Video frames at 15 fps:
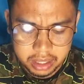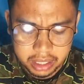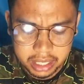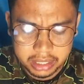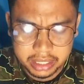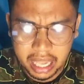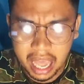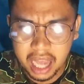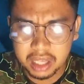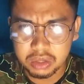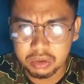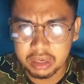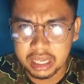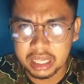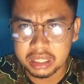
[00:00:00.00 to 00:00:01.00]
It's
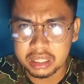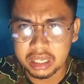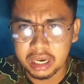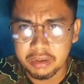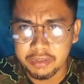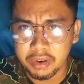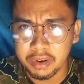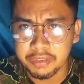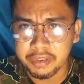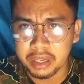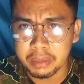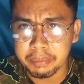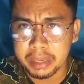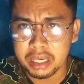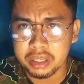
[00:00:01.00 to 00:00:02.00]
actually a term for
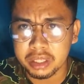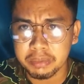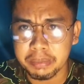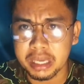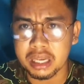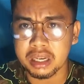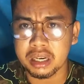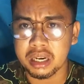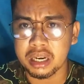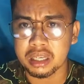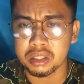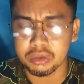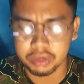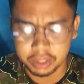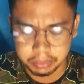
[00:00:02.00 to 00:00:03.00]
Filipino
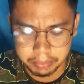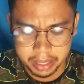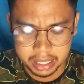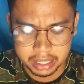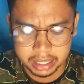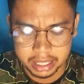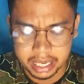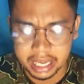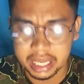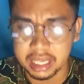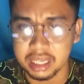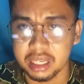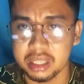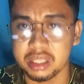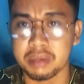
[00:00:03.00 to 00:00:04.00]
speakers who speak in
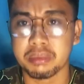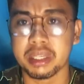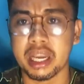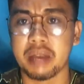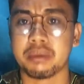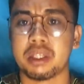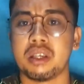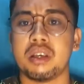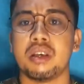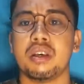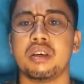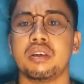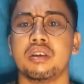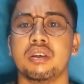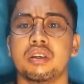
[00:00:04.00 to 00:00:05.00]
English. Sometimes,
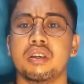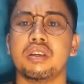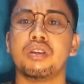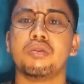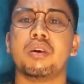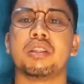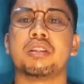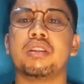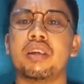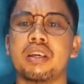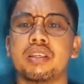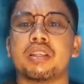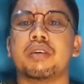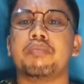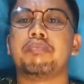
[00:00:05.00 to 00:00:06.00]
you know what? There are
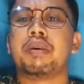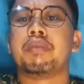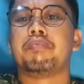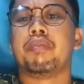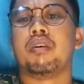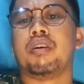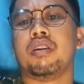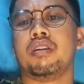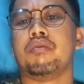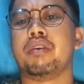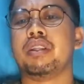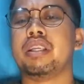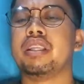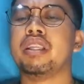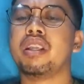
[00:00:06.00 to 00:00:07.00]
some people
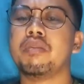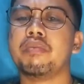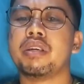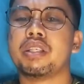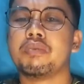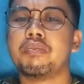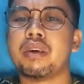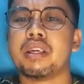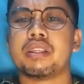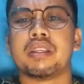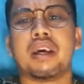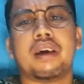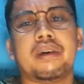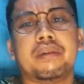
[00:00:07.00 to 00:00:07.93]
when they deliver speech,